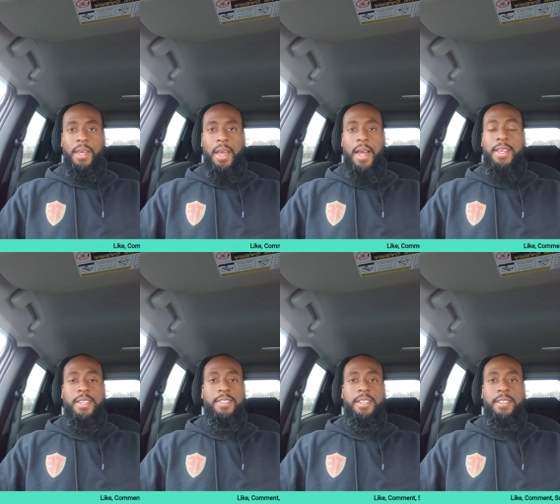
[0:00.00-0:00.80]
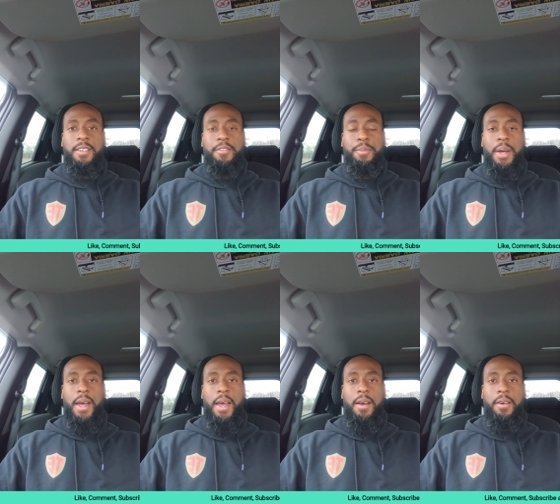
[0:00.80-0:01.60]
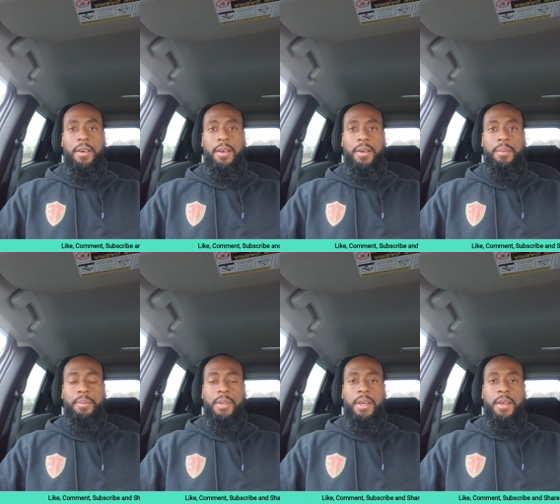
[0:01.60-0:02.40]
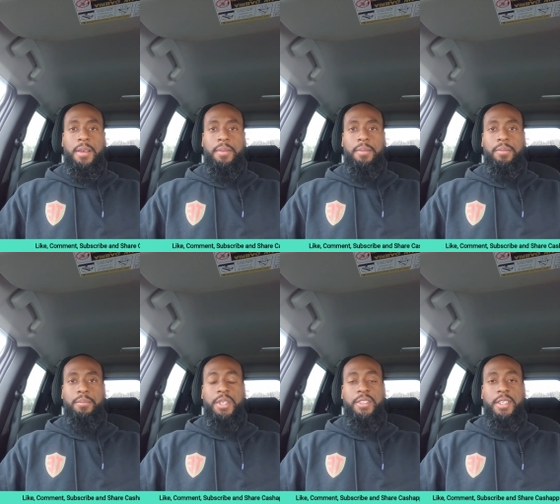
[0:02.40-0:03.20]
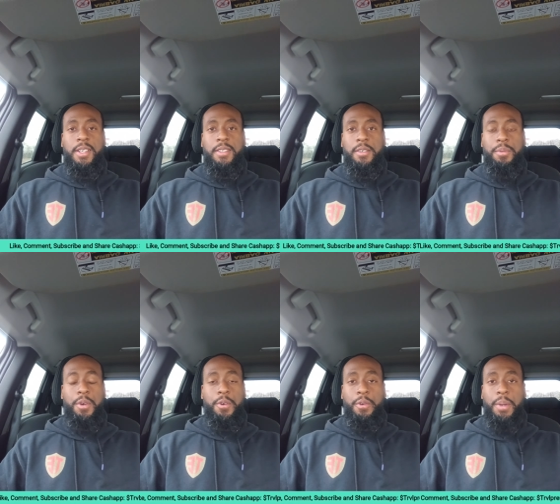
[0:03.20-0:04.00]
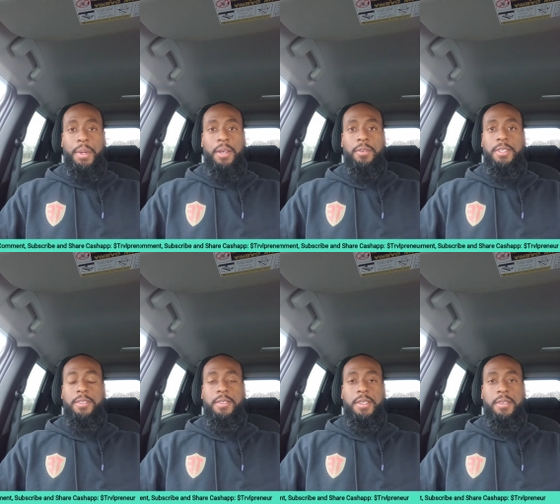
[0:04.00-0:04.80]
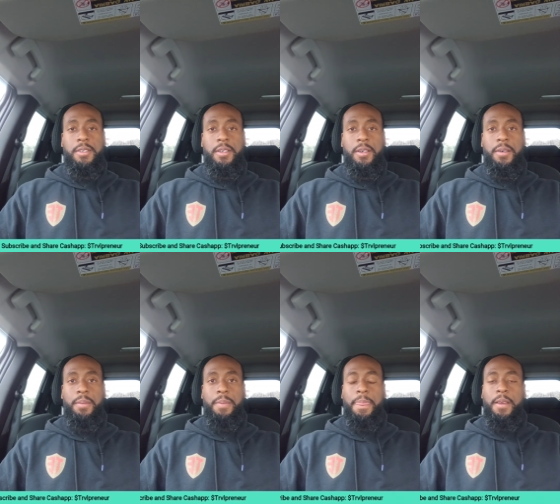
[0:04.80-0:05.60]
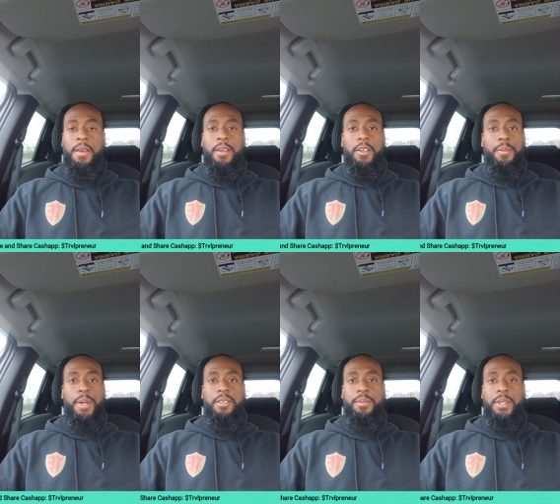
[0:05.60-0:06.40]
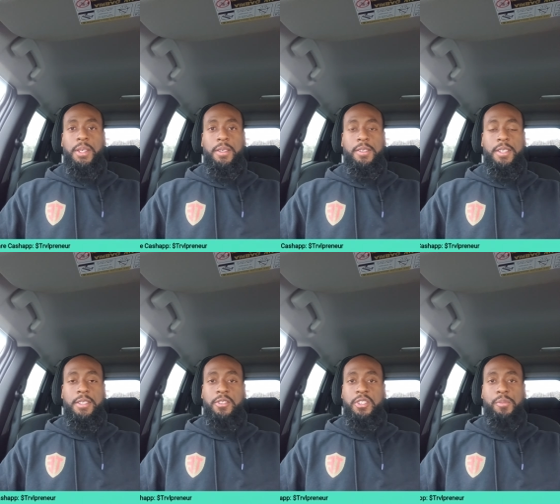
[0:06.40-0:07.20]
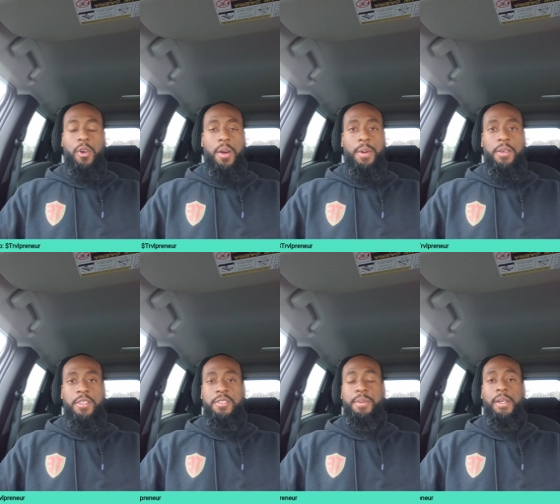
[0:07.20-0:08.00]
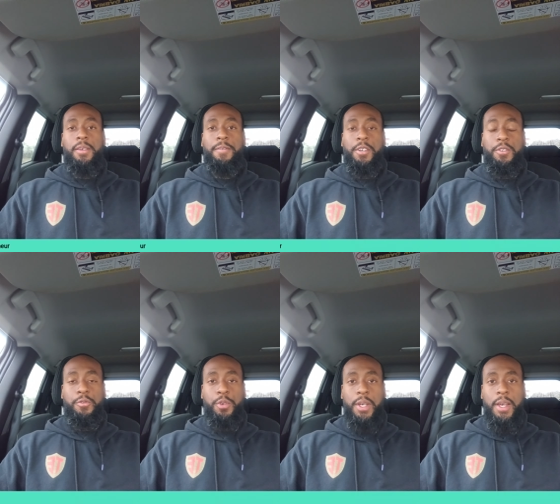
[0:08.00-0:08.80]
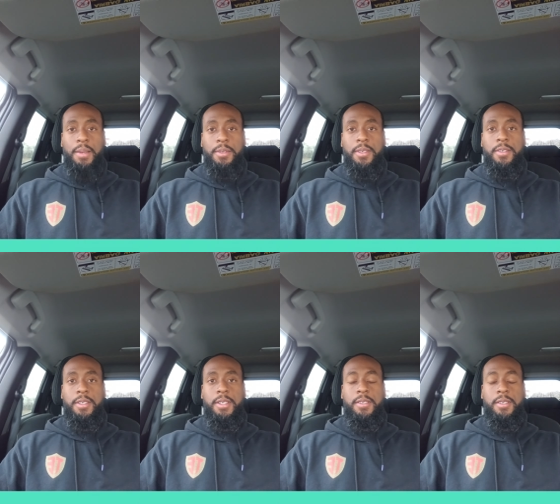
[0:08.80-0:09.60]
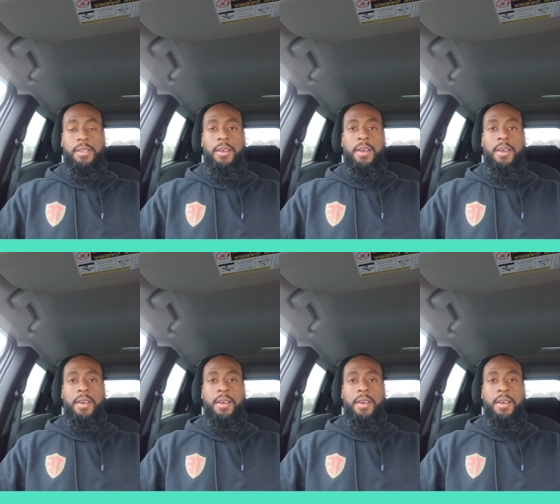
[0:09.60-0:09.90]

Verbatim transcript: I can't say enough about how um, Michigan as a program handled this season. Um, go back to the beginning of the season. Jim Harbaugh suspended the first four games of the season.